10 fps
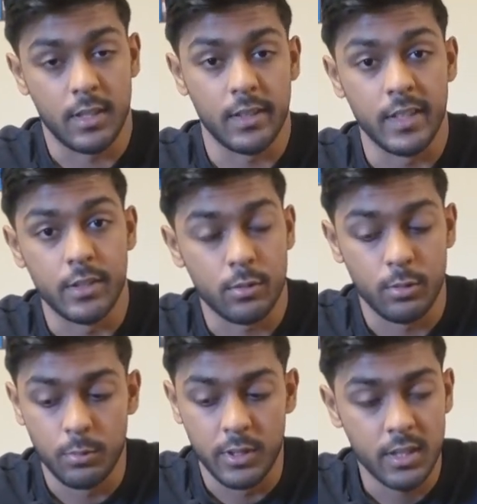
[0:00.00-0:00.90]
these
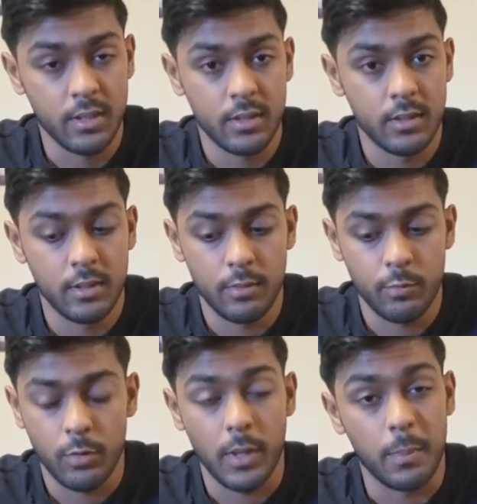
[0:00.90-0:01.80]
could work
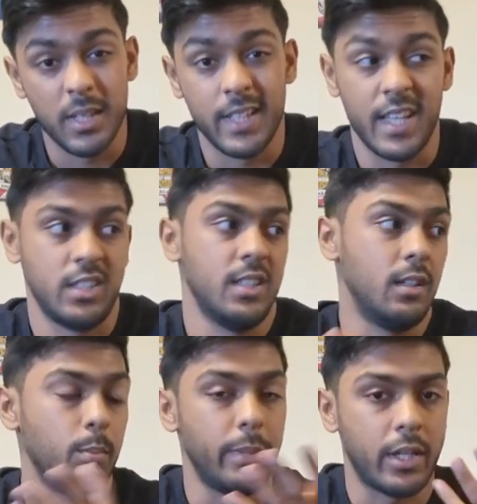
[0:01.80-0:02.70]
for maybe an
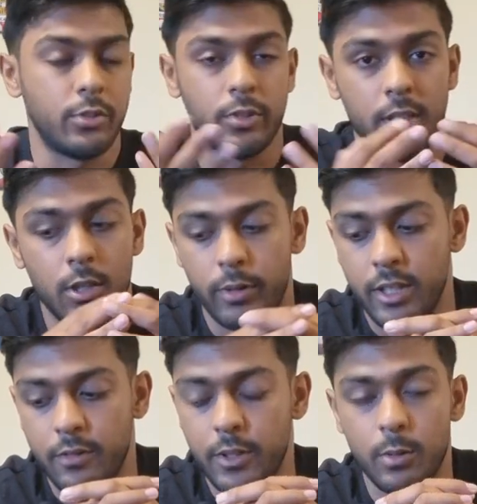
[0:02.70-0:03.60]
external battery or
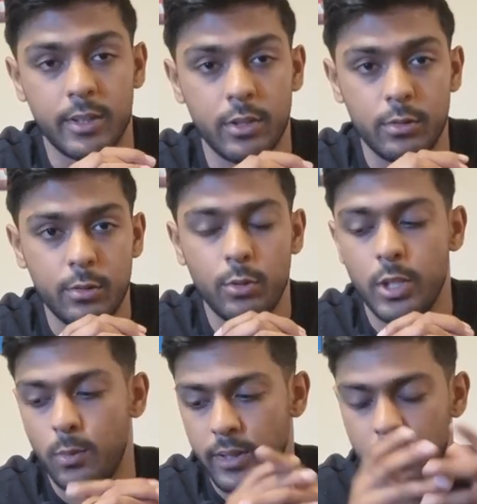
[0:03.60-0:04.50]
whatever you want to do, or
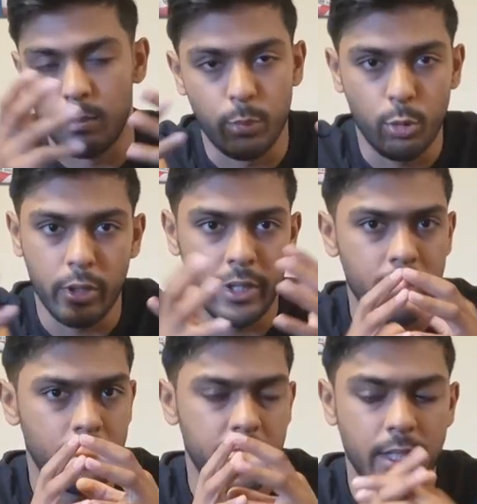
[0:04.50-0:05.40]
you want the board
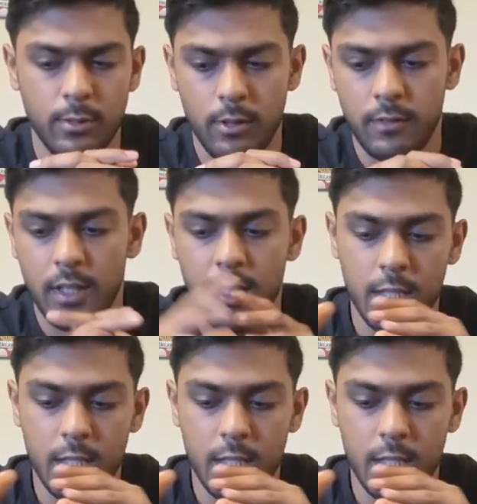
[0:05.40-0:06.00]
or that sort of thing.